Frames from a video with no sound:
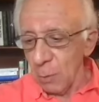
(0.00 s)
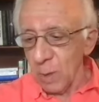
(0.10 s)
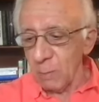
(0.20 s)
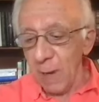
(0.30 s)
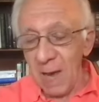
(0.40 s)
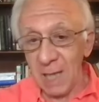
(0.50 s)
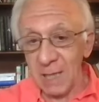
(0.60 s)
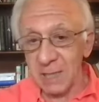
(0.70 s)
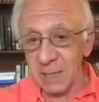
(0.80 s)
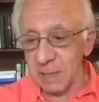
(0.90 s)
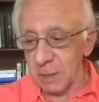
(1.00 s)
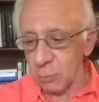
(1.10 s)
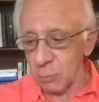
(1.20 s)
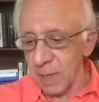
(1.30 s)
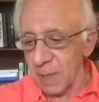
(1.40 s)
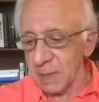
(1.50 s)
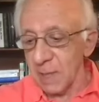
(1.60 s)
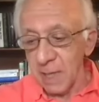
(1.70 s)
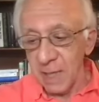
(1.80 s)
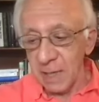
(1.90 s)
When politics is raised,
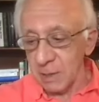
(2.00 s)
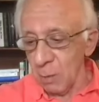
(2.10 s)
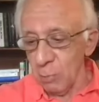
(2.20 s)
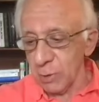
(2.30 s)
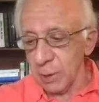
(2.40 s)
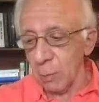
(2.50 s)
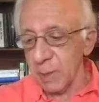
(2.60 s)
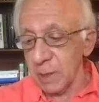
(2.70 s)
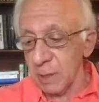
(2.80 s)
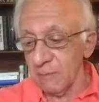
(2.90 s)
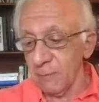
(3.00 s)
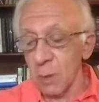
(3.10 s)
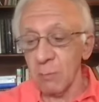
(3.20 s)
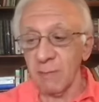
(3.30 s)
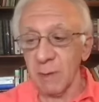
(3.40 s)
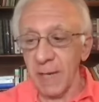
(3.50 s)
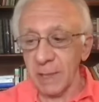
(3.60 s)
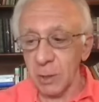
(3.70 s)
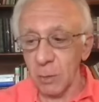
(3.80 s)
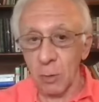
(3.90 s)
it is almost always in the form of
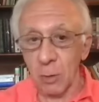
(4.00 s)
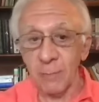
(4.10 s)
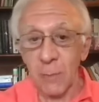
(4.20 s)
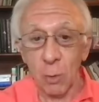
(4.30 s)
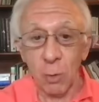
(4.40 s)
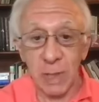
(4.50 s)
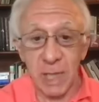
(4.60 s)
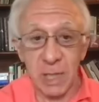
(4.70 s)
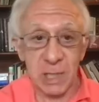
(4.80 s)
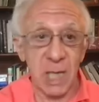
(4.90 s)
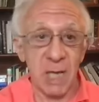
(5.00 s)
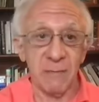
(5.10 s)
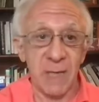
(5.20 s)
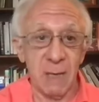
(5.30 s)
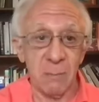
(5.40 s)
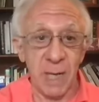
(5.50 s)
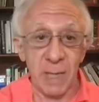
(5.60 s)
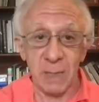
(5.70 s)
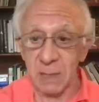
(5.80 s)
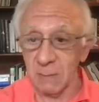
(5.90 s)
electoral or legislative
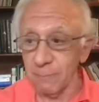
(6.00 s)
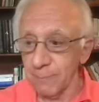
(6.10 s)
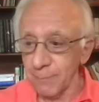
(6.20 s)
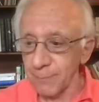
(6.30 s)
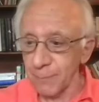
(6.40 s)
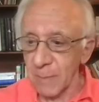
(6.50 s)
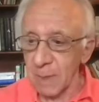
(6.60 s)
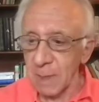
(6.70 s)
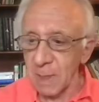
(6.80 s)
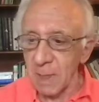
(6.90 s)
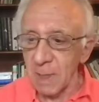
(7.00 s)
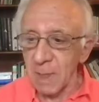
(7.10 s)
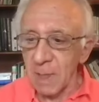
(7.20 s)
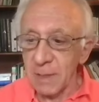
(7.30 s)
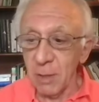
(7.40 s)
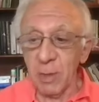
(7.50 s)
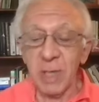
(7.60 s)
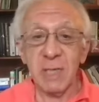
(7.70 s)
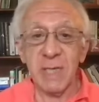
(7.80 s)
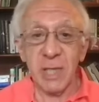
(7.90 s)
campaigns. The
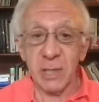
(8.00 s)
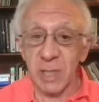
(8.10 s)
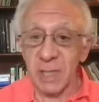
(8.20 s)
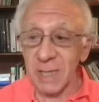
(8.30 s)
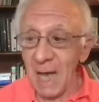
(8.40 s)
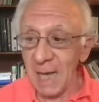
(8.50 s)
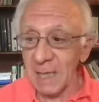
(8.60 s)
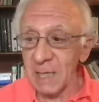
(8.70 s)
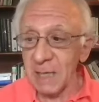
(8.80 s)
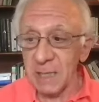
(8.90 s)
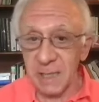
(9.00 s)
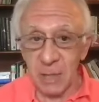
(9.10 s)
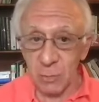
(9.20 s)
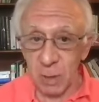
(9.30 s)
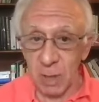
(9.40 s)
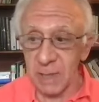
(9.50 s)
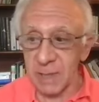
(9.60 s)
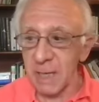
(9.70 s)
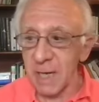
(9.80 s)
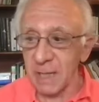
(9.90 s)
organization is highly
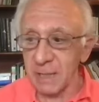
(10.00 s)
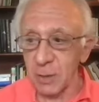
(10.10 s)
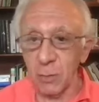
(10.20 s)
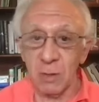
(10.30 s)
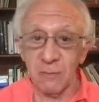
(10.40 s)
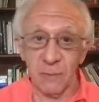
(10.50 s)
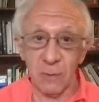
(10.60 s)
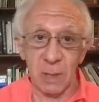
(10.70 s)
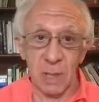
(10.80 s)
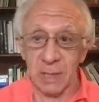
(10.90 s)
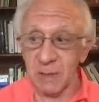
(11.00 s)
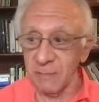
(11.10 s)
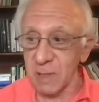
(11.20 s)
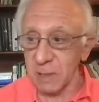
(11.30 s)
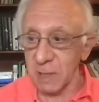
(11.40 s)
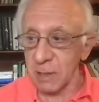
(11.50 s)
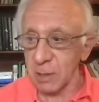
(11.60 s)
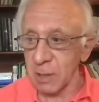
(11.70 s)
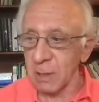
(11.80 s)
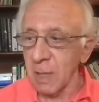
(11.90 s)
decentralized and not suited for collective
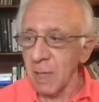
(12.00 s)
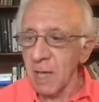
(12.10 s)
discussion.